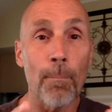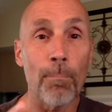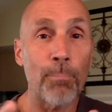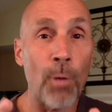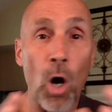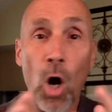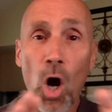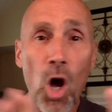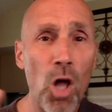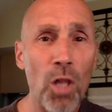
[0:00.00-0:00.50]

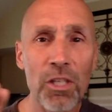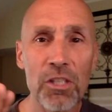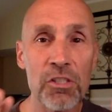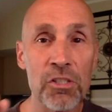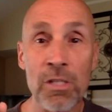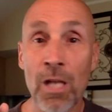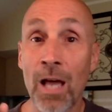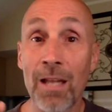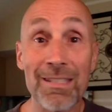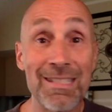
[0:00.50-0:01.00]
Paul is
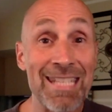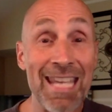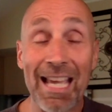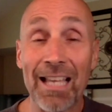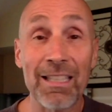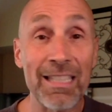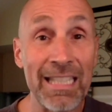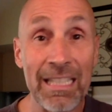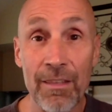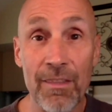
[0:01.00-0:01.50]
not
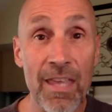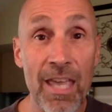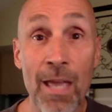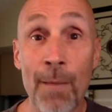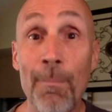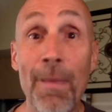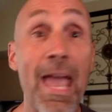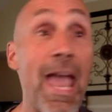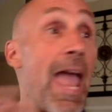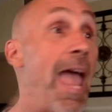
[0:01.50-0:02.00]
telling them